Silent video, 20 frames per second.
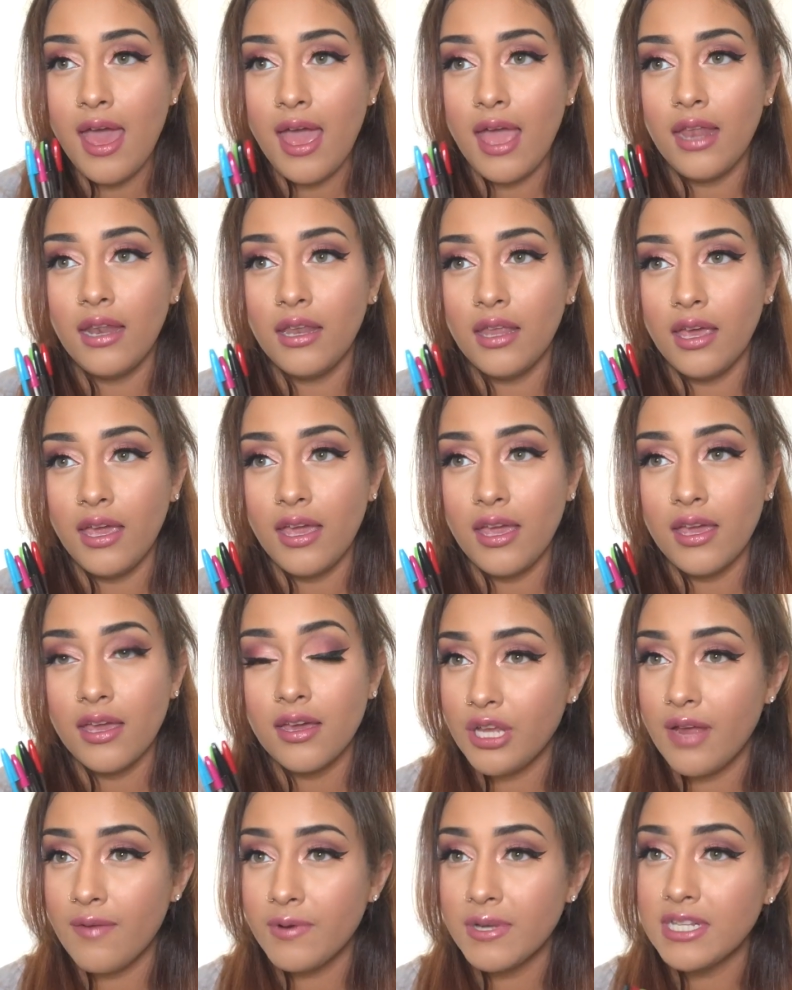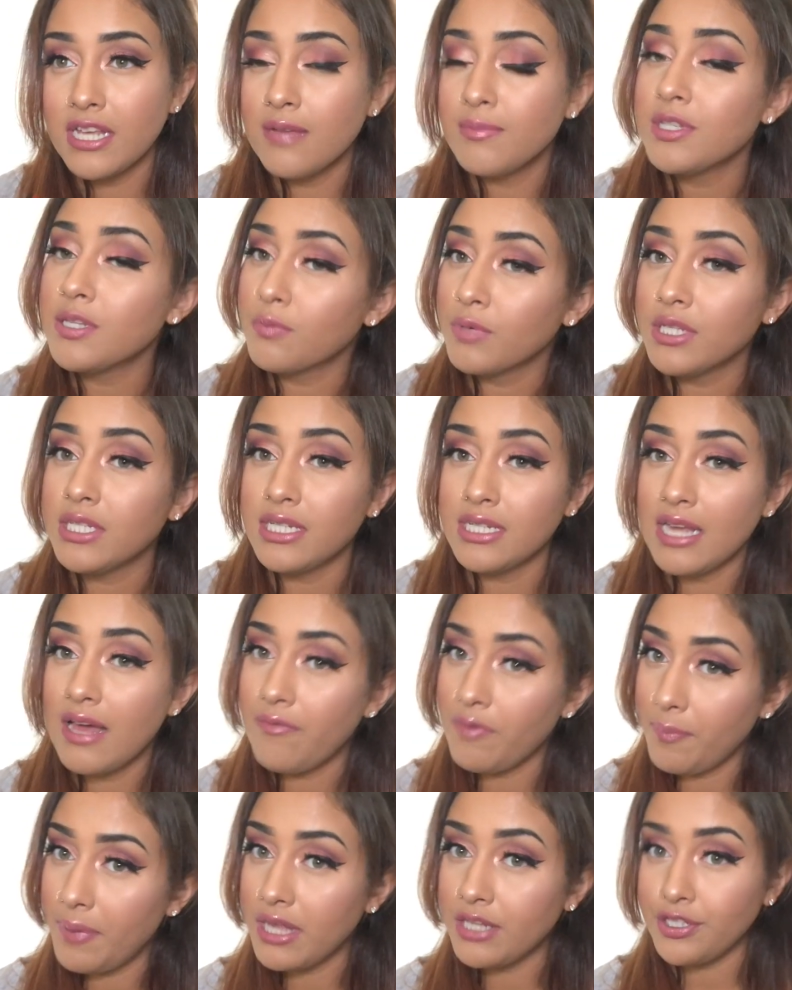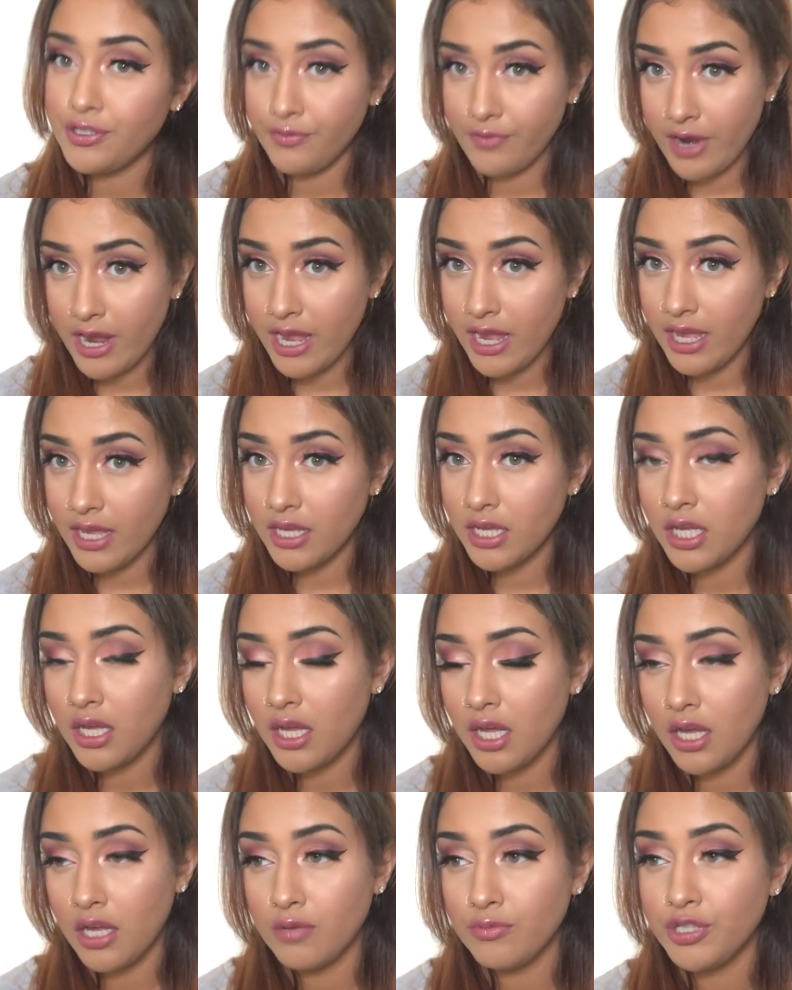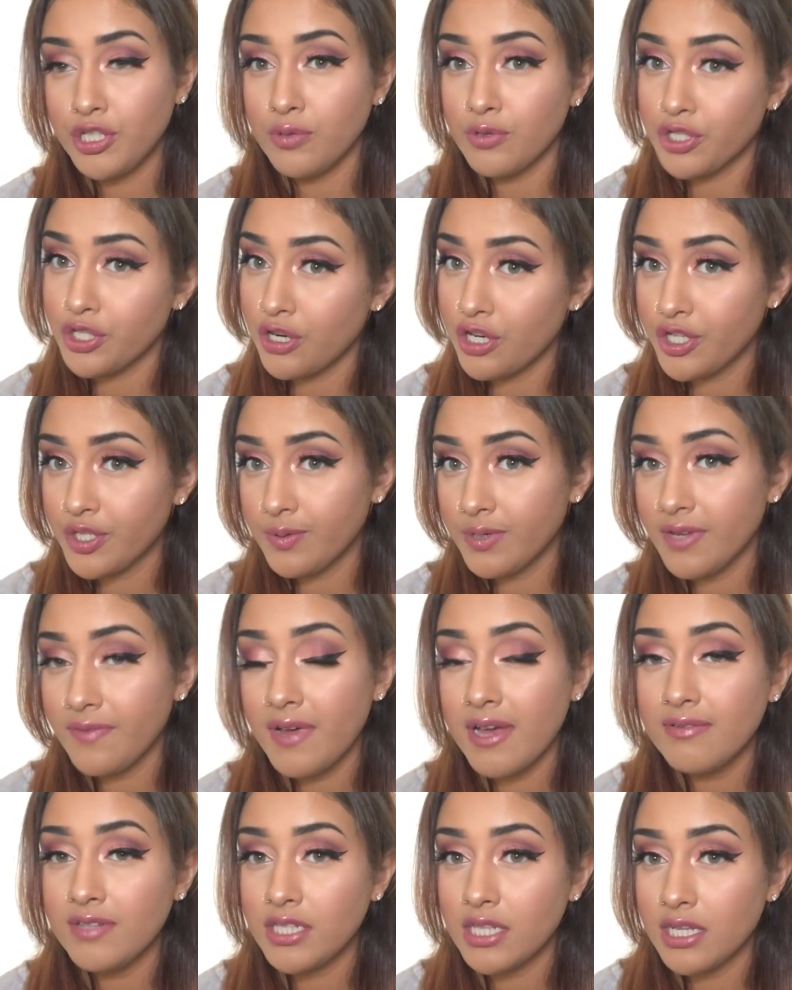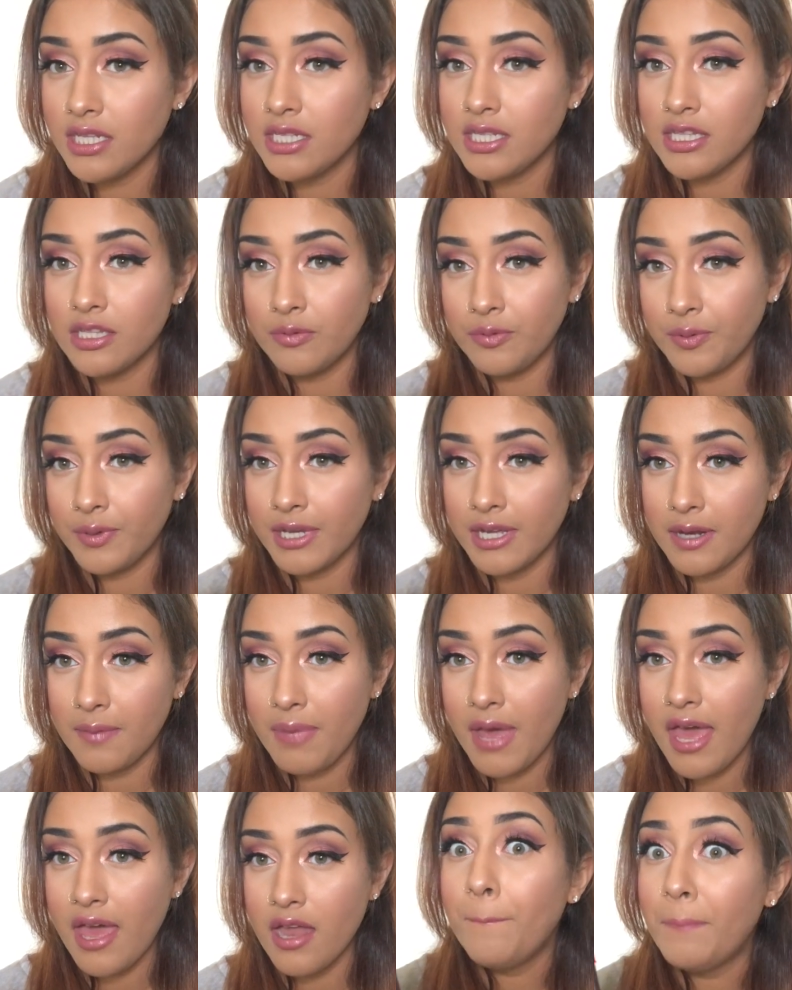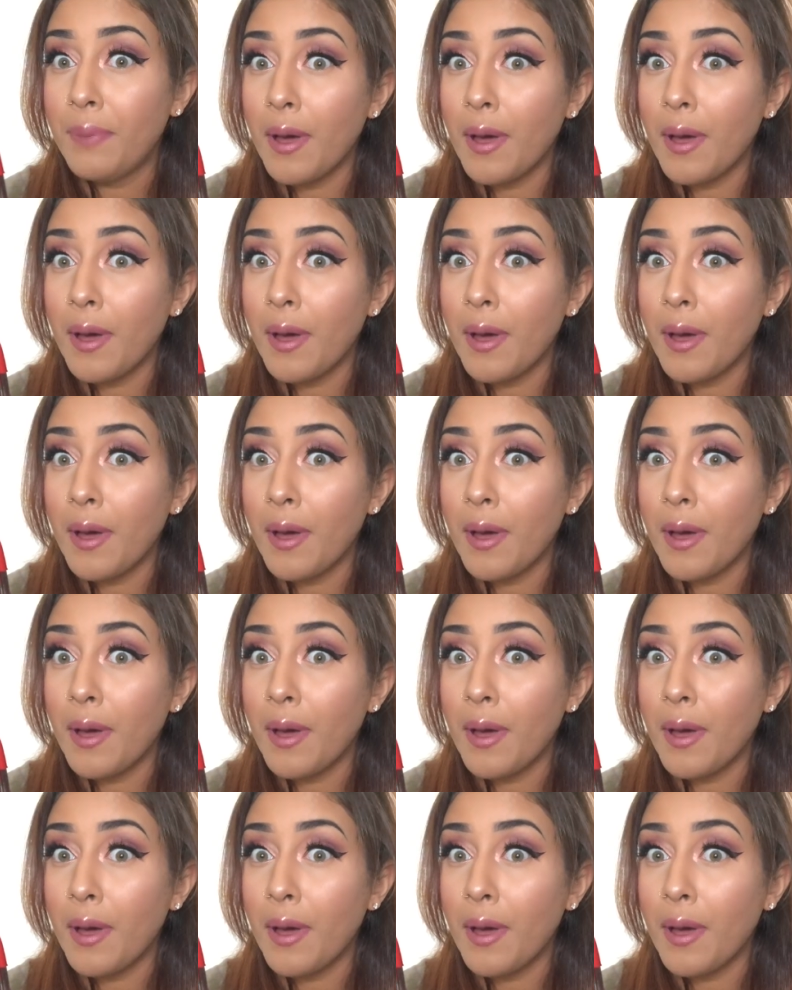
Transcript: and like every time someone didn't have a pen to write, she would charge 25 cents and then we would get a pen.